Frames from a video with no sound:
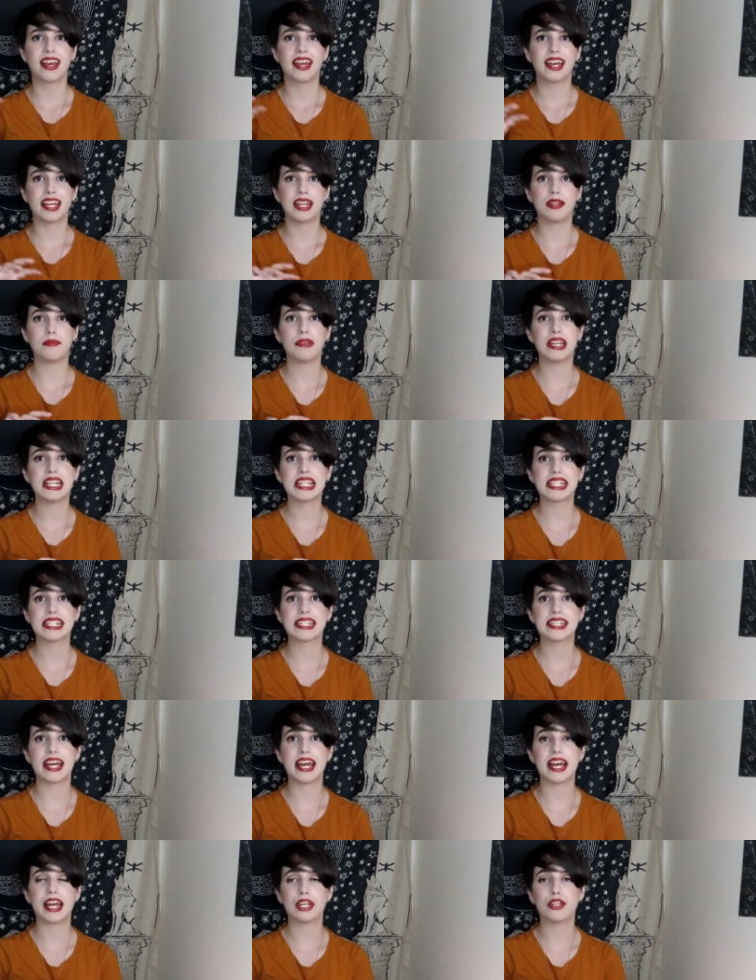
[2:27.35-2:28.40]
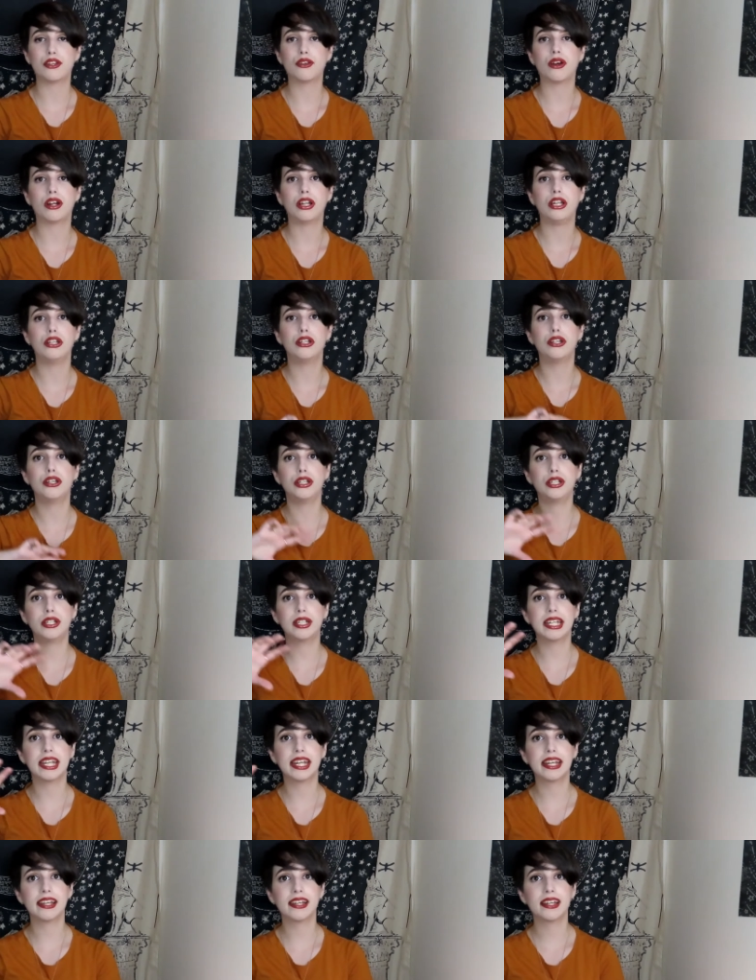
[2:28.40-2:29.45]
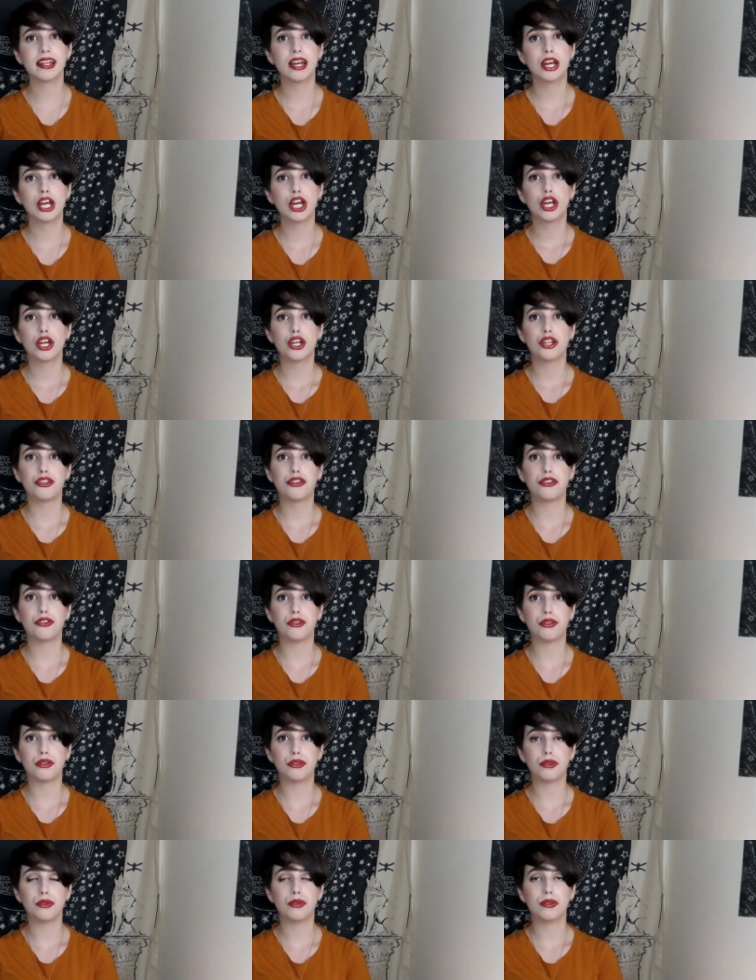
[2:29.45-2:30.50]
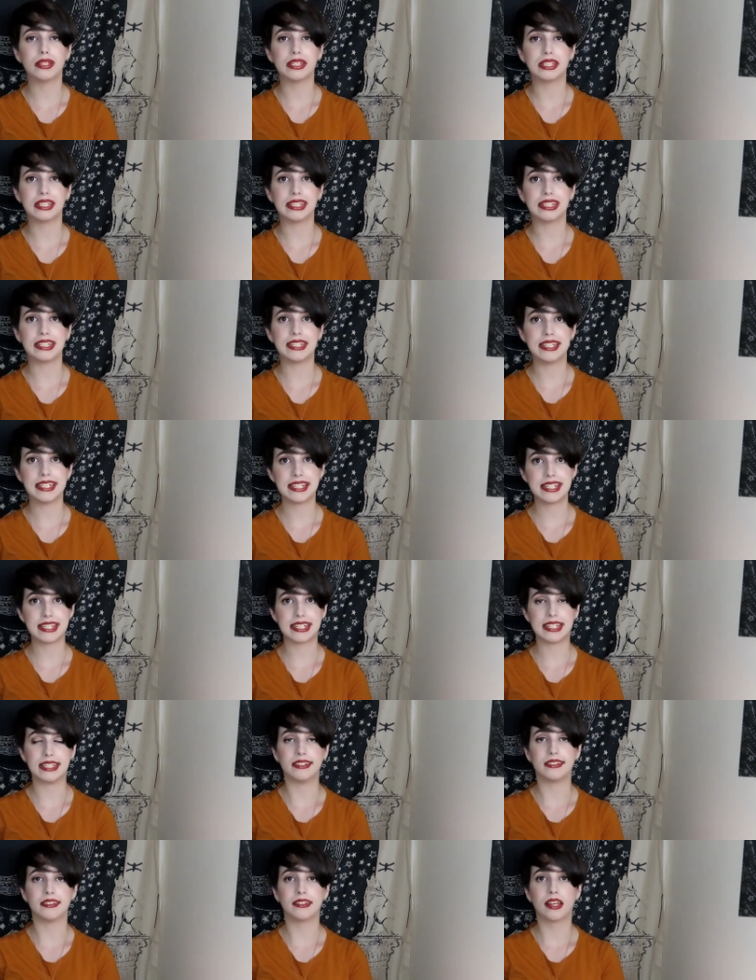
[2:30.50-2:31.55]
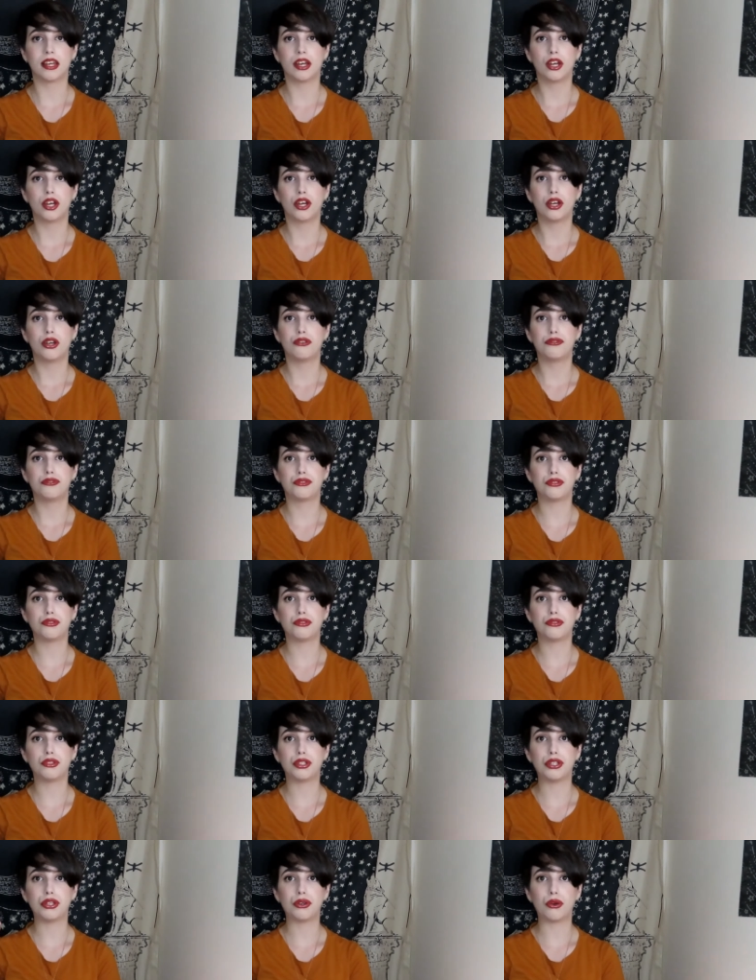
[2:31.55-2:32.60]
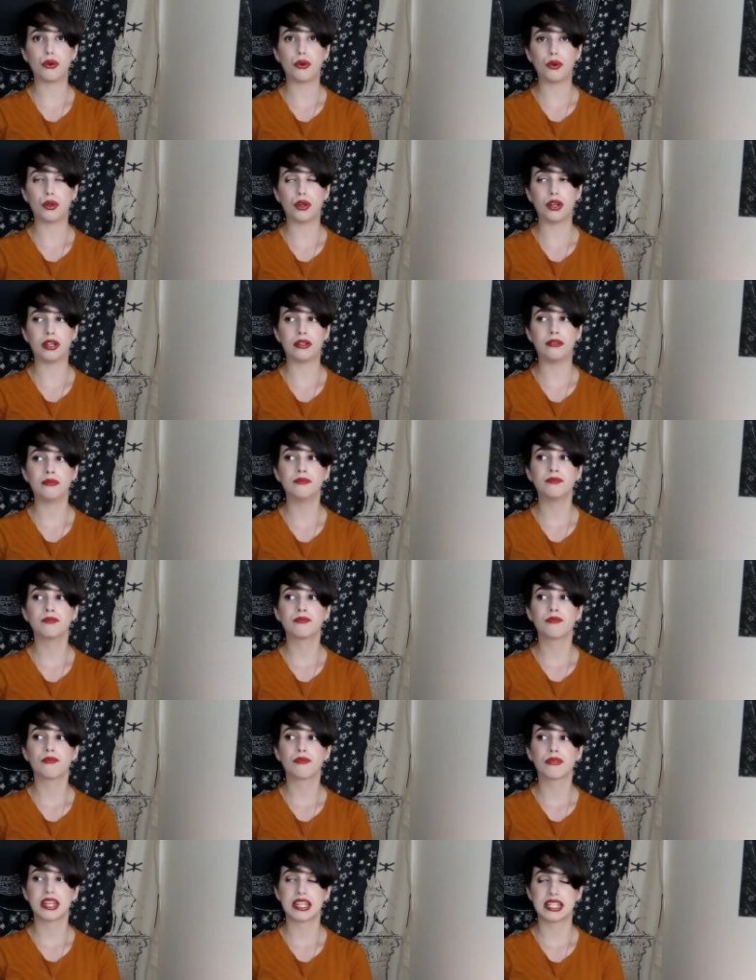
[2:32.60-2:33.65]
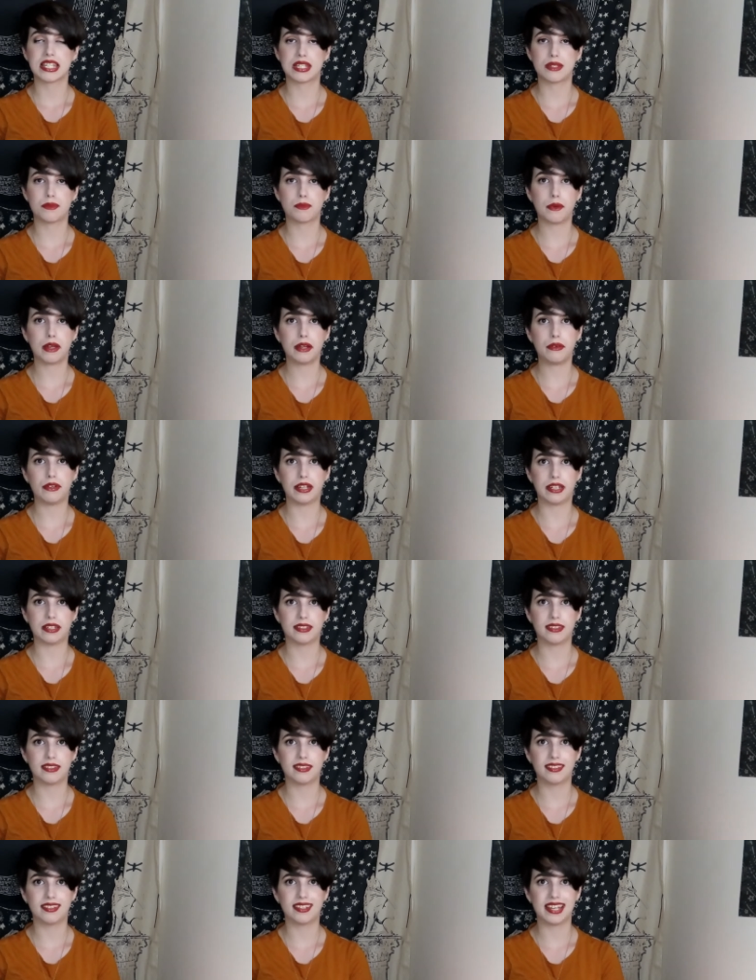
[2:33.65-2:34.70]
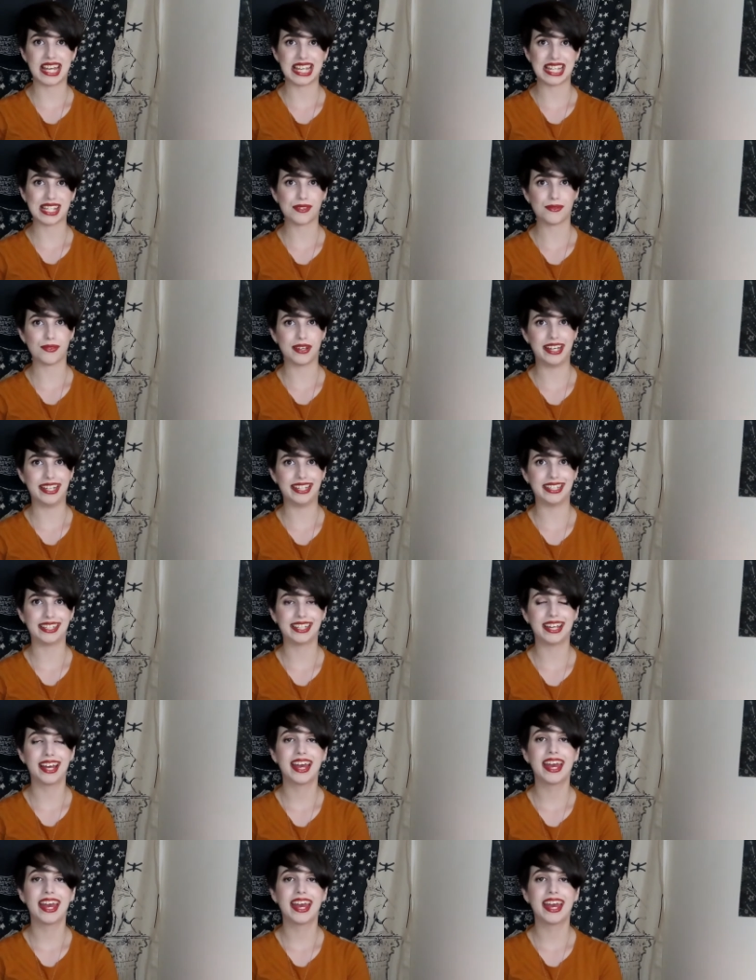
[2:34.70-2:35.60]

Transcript: It means that you're learning to listen to your spirit as well.